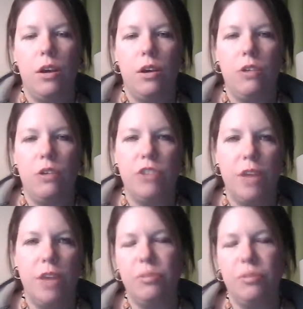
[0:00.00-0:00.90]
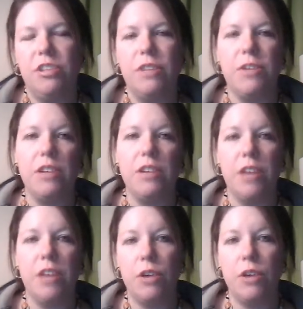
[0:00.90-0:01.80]
You should have some significant
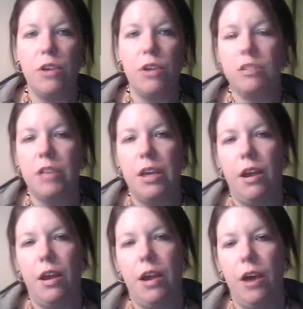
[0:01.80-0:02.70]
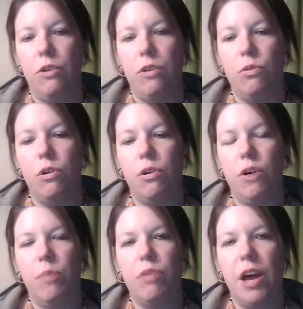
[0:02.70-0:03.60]
takeaways and how you will
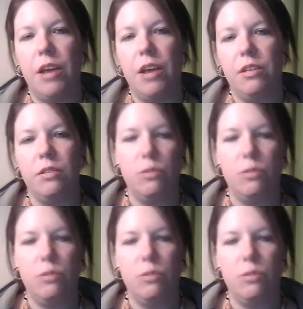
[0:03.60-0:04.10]
apply